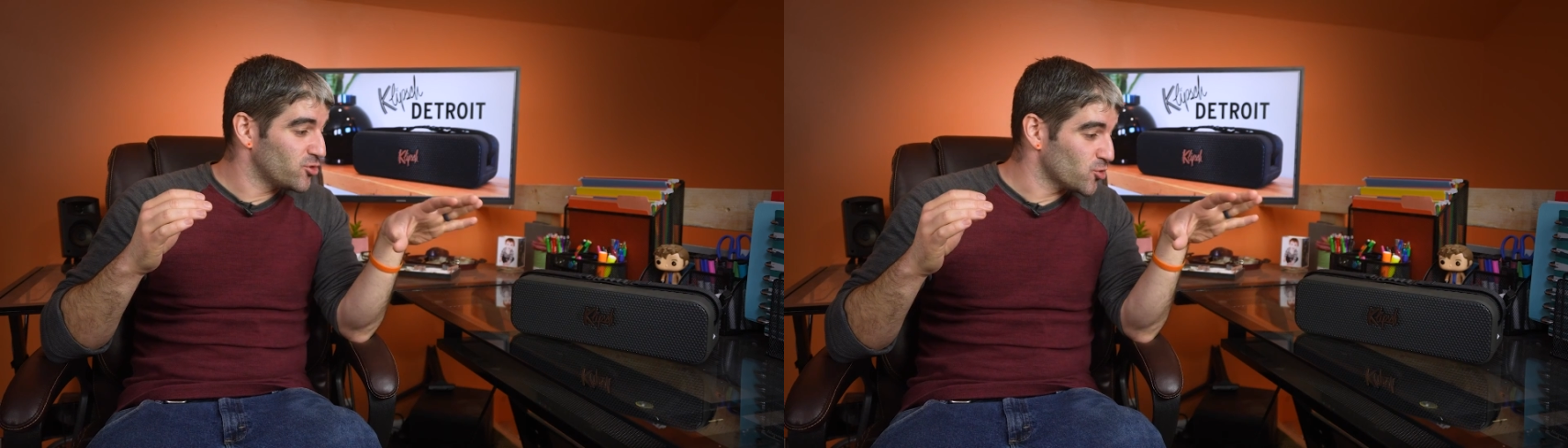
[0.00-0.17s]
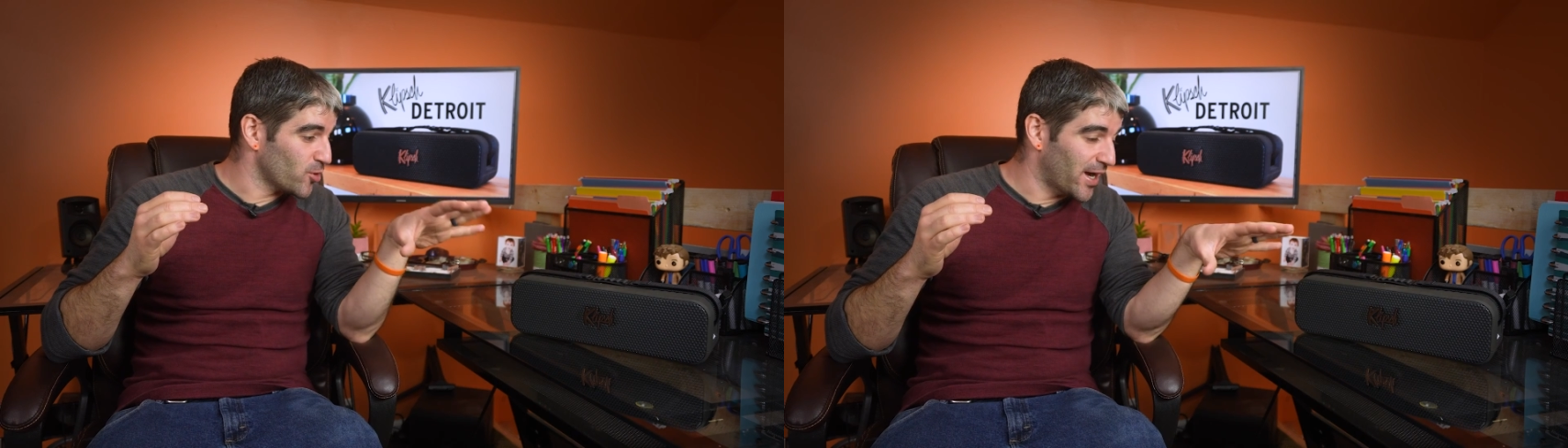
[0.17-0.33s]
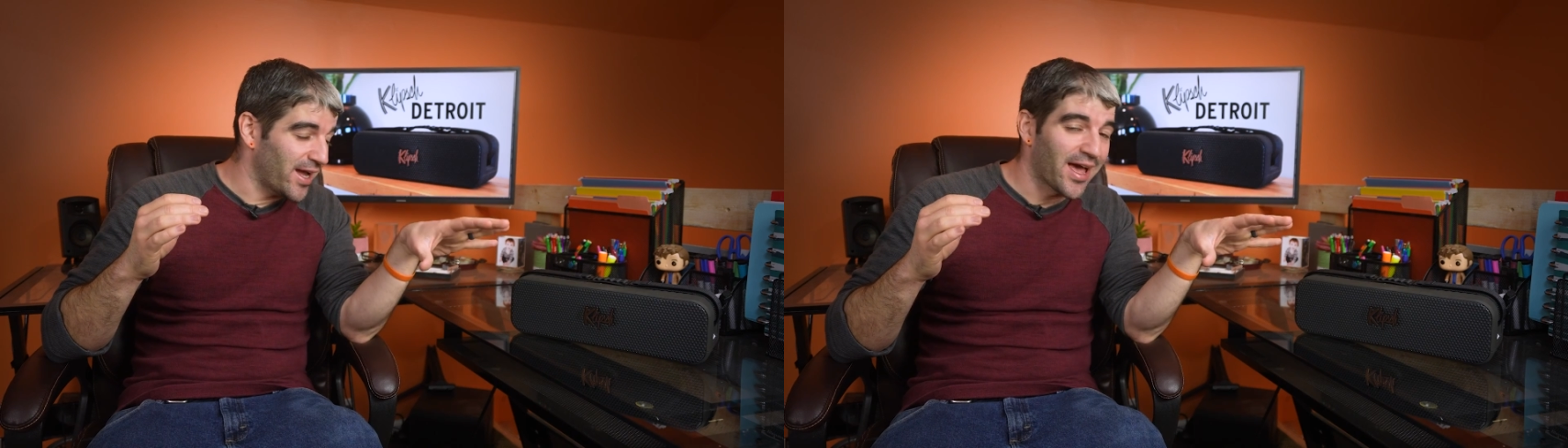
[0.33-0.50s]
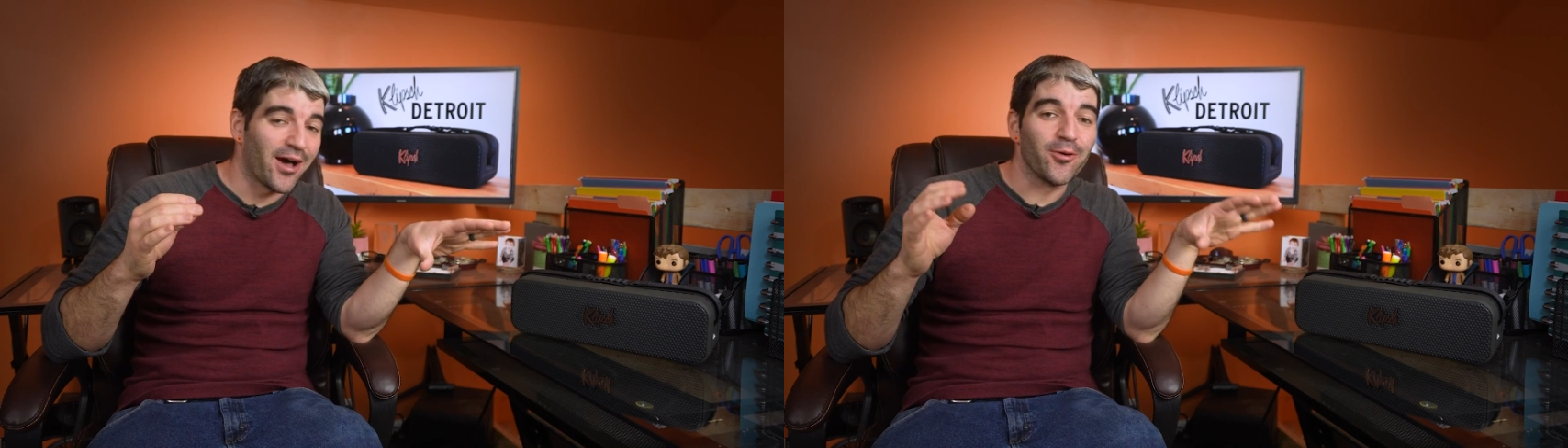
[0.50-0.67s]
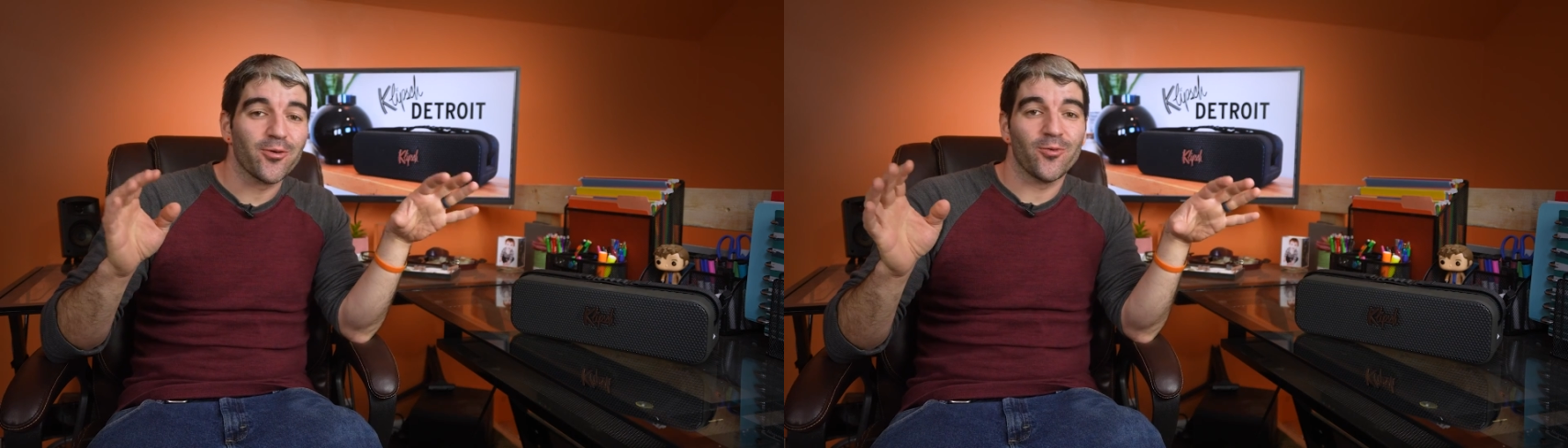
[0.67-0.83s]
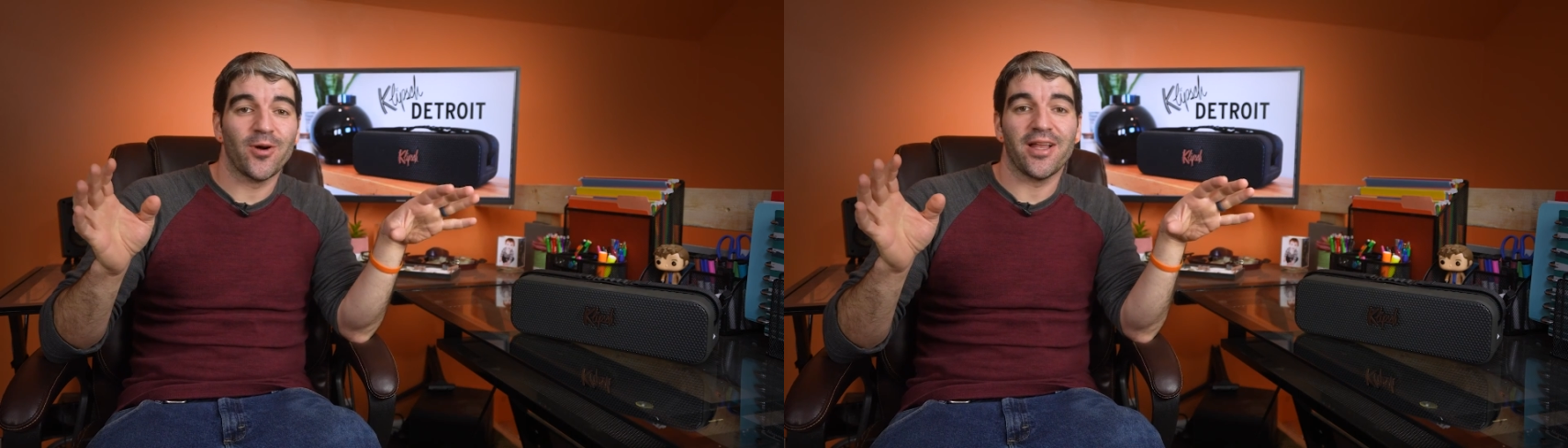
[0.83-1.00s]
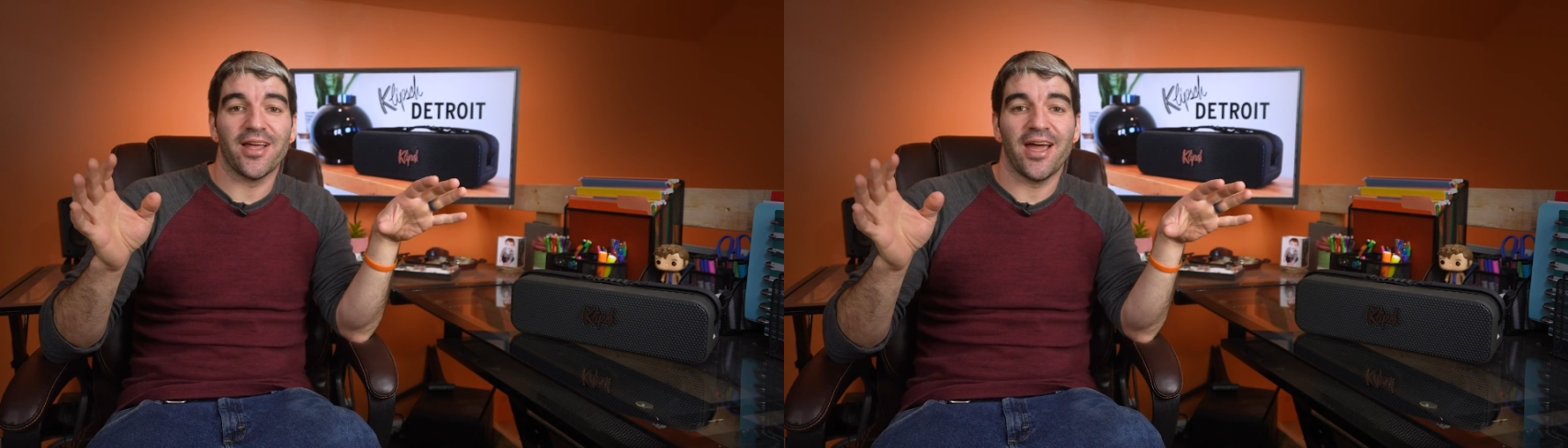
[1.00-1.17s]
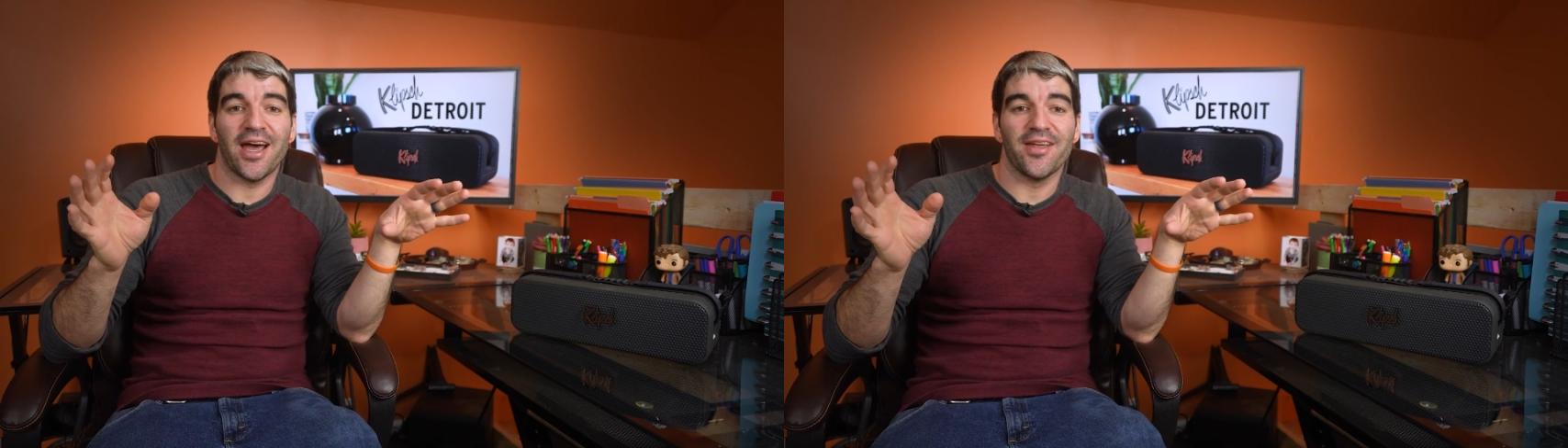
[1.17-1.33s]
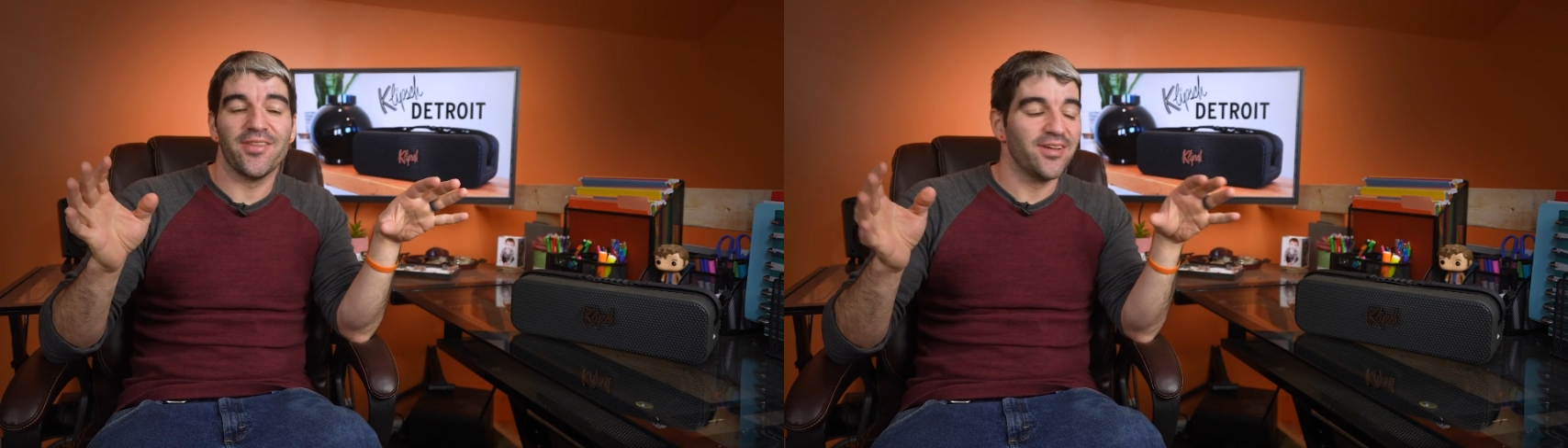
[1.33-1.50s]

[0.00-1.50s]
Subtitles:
try out while I had